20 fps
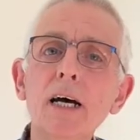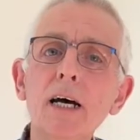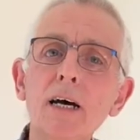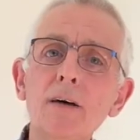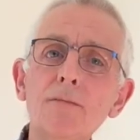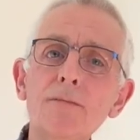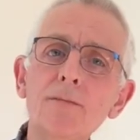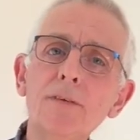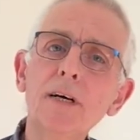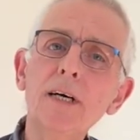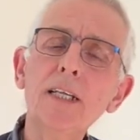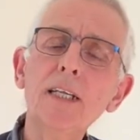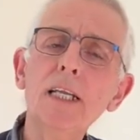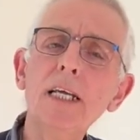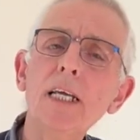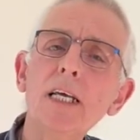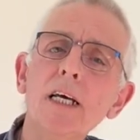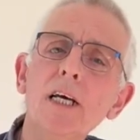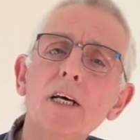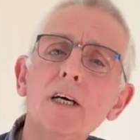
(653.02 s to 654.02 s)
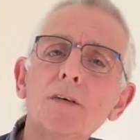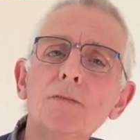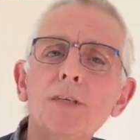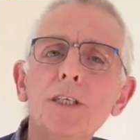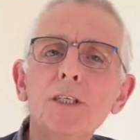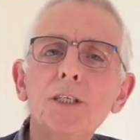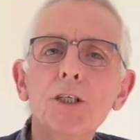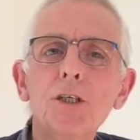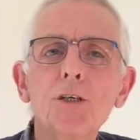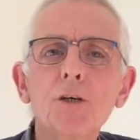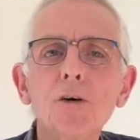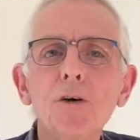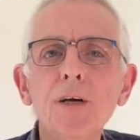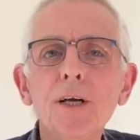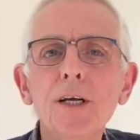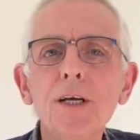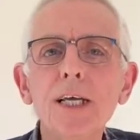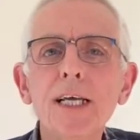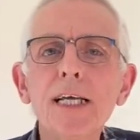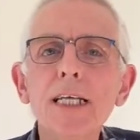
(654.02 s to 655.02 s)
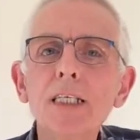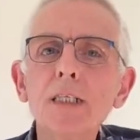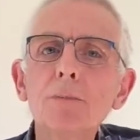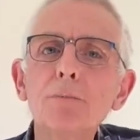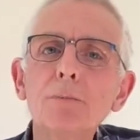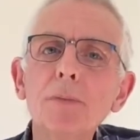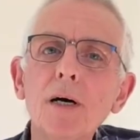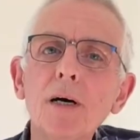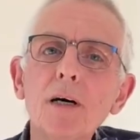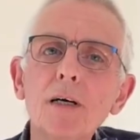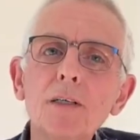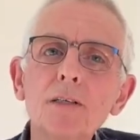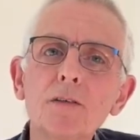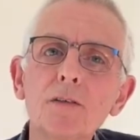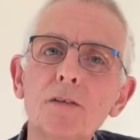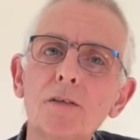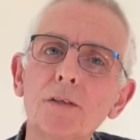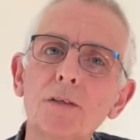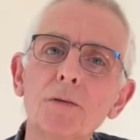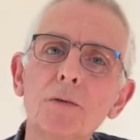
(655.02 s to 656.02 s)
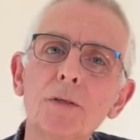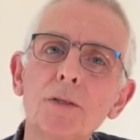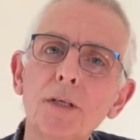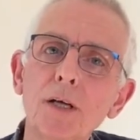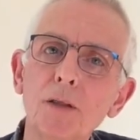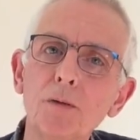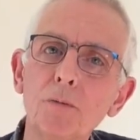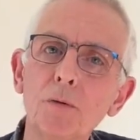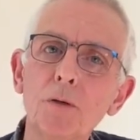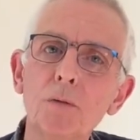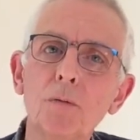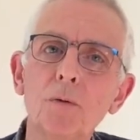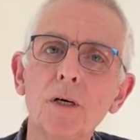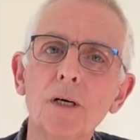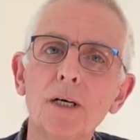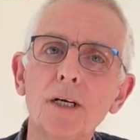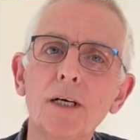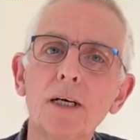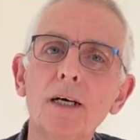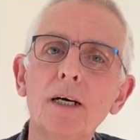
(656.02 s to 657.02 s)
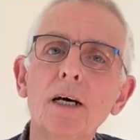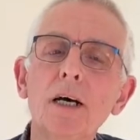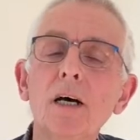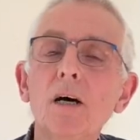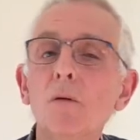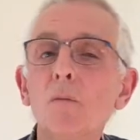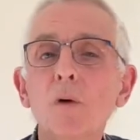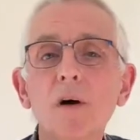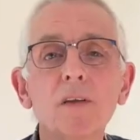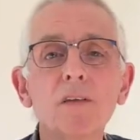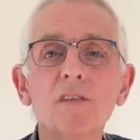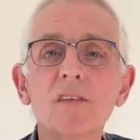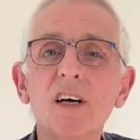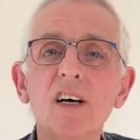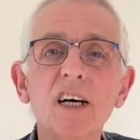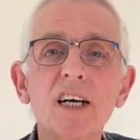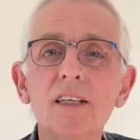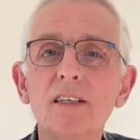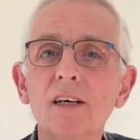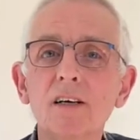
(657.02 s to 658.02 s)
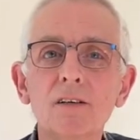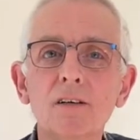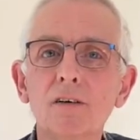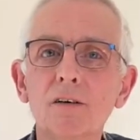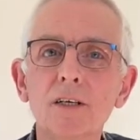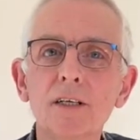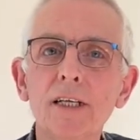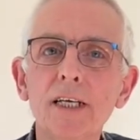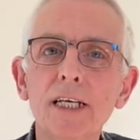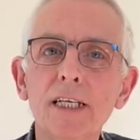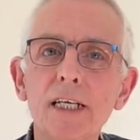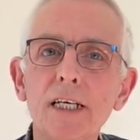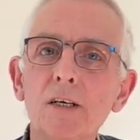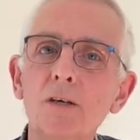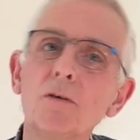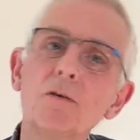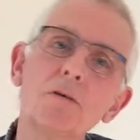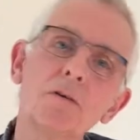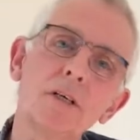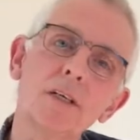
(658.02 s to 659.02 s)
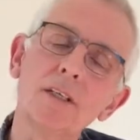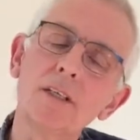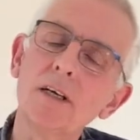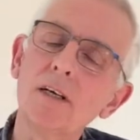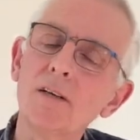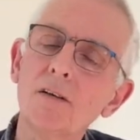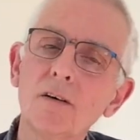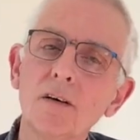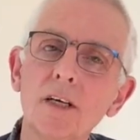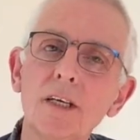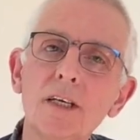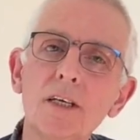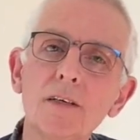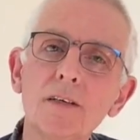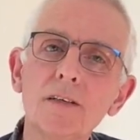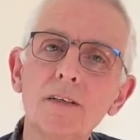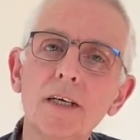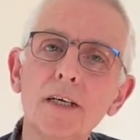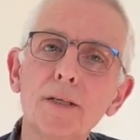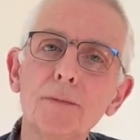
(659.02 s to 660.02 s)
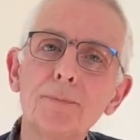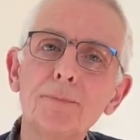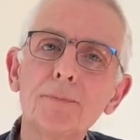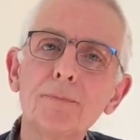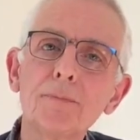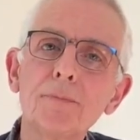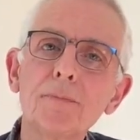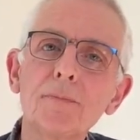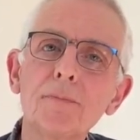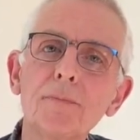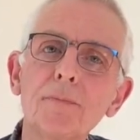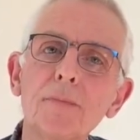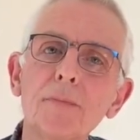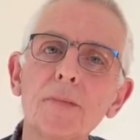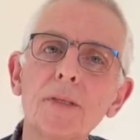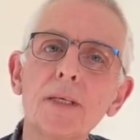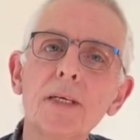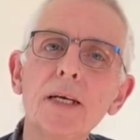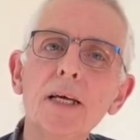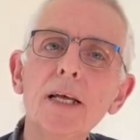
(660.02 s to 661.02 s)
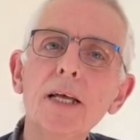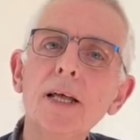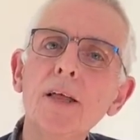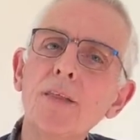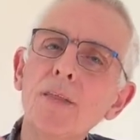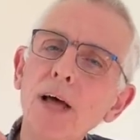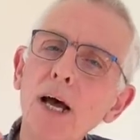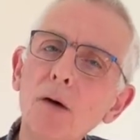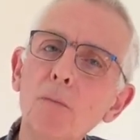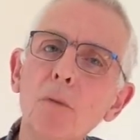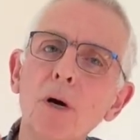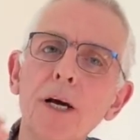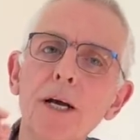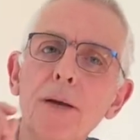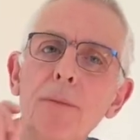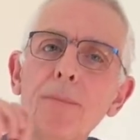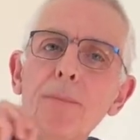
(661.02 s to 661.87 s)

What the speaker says: and finally of ensuring it's passed on to another woodworker once I no longer need it or can no longer use it. That way,